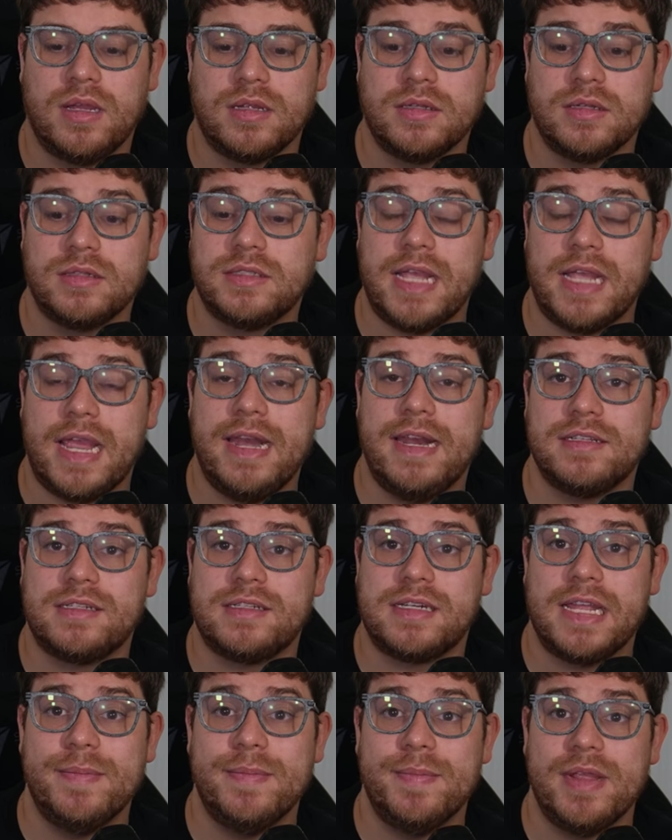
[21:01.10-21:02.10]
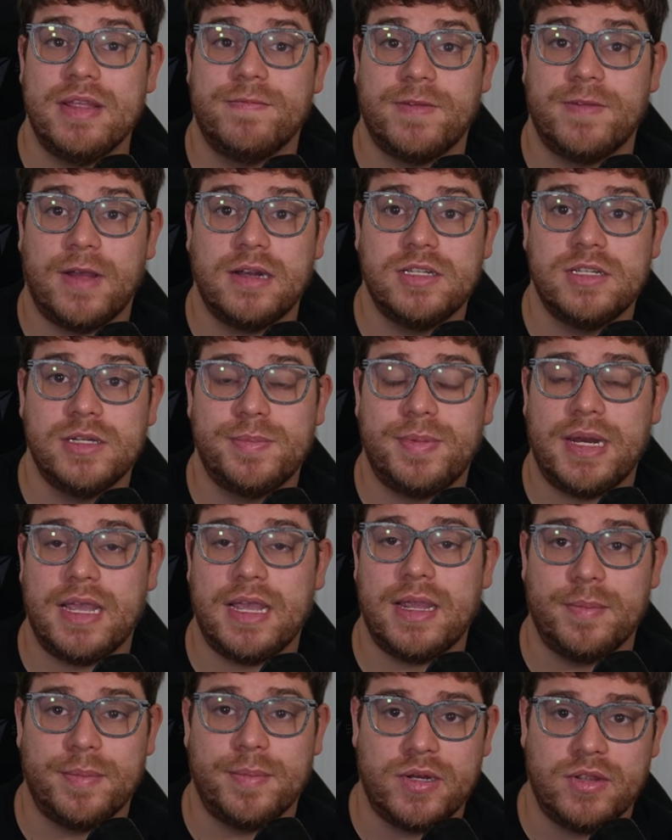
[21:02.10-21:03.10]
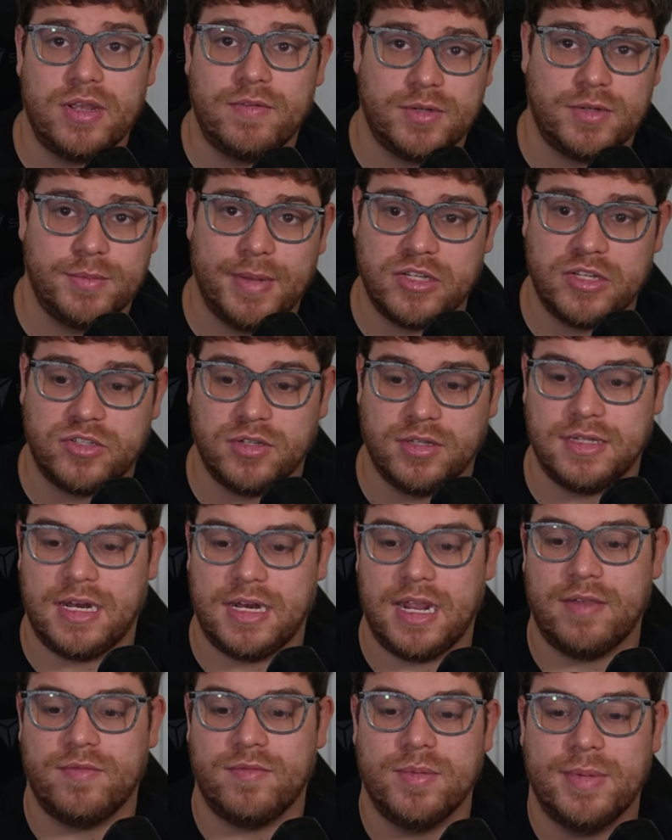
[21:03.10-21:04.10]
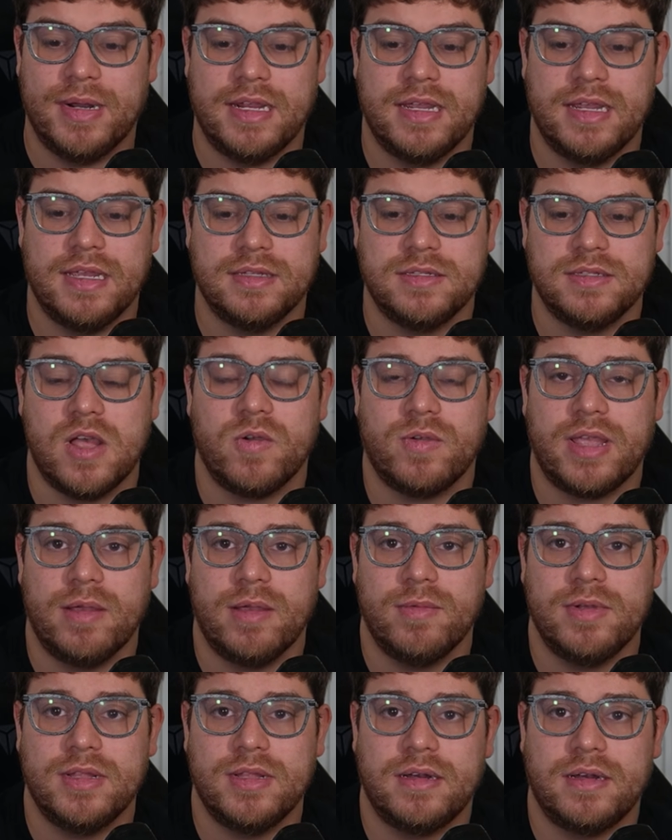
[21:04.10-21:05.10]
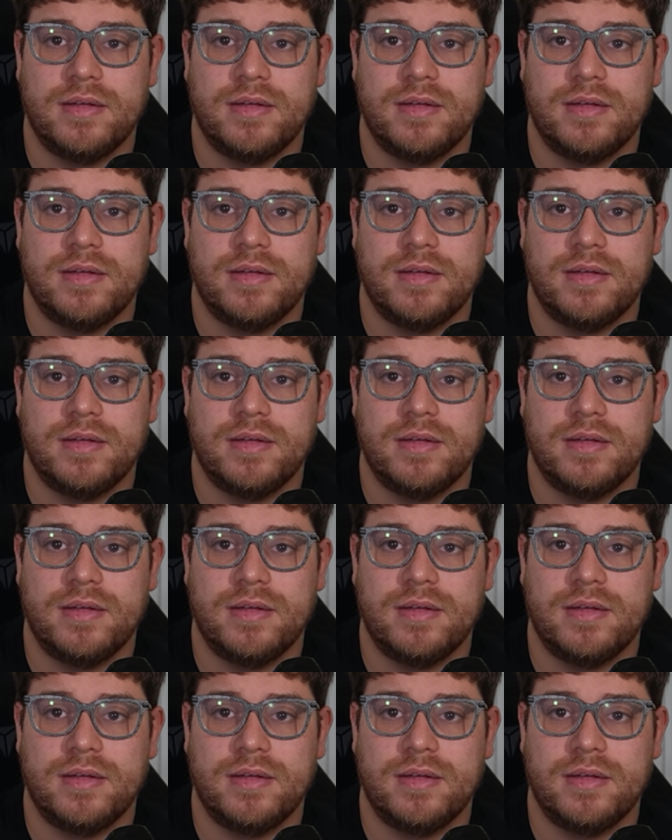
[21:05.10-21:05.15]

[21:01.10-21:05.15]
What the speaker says: Sadist can be fun to play, but you have to make sure that everybody is okay with it.